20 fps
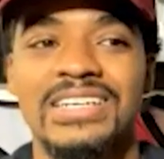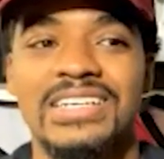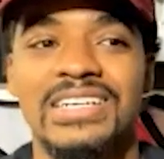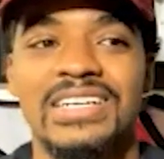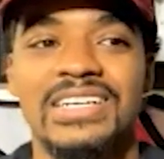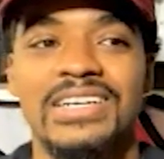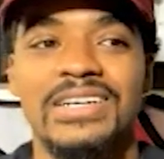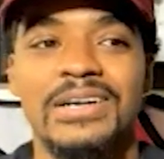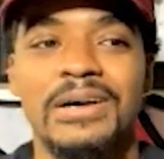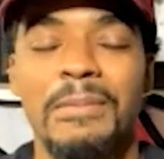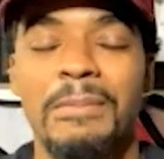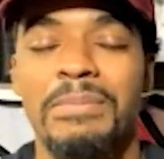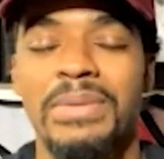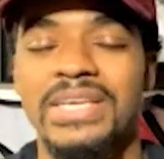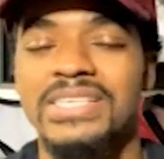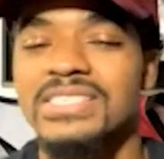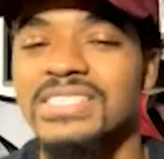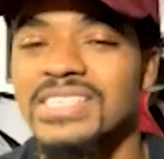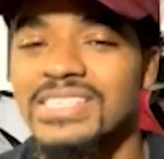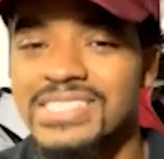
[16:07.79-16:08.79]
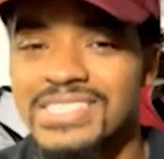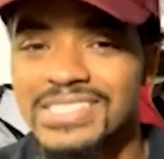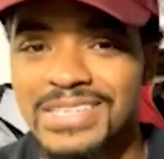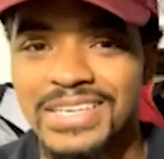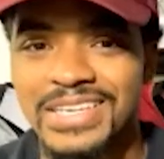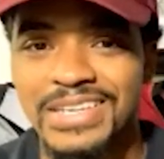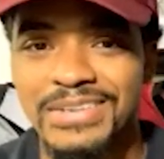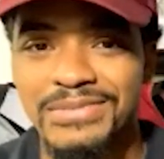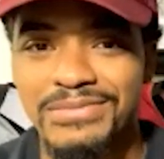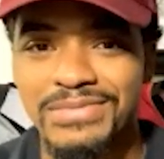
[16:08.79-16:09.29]
a business
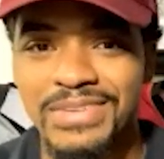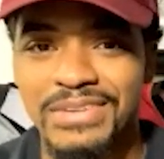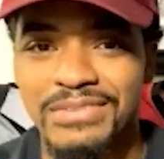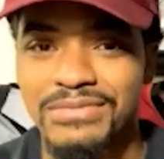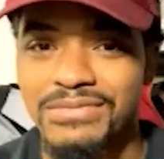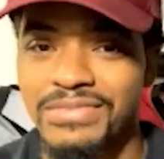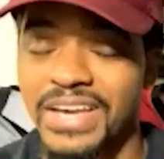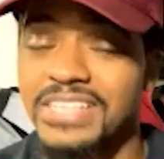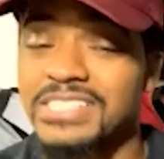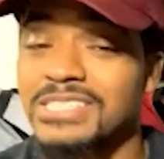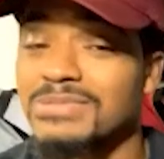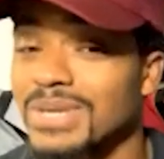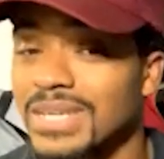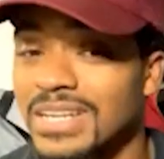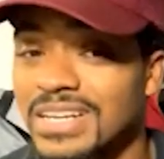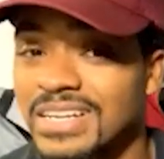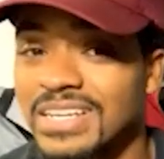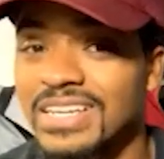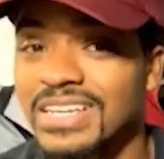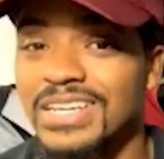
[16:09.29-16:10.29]
investment.